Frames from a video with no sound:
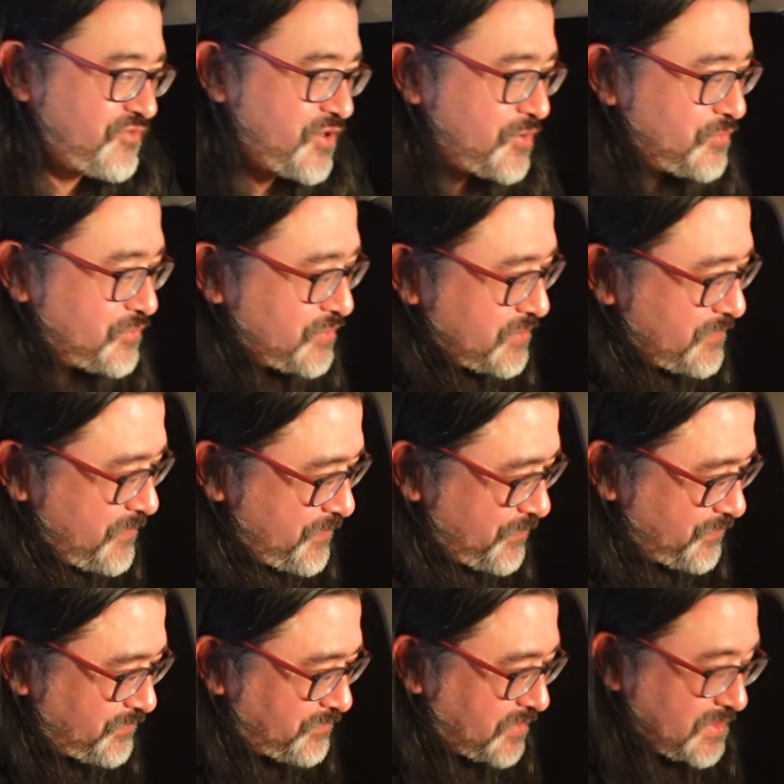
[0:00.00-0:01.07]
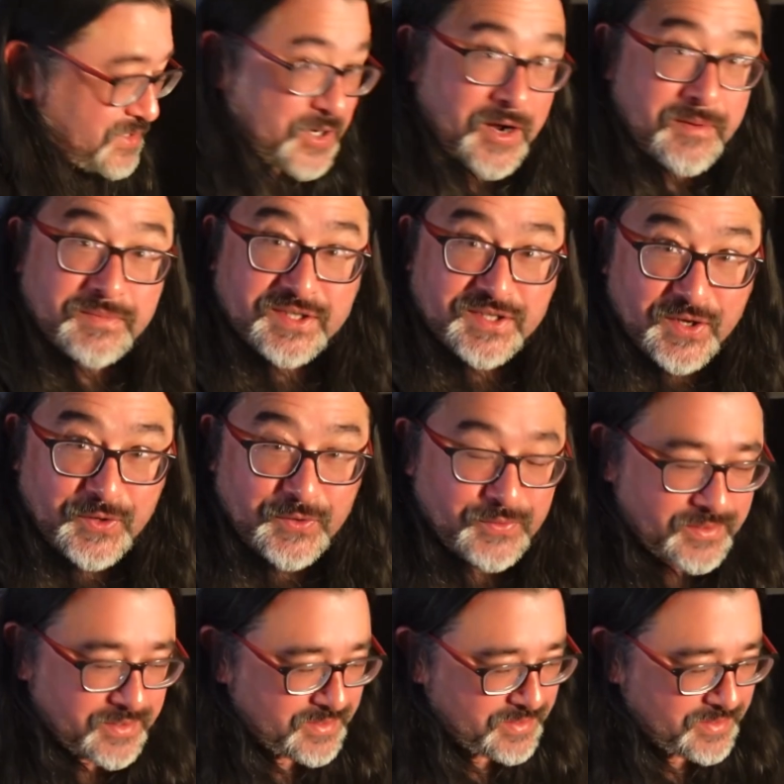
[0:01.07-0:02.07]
rolls, ×2,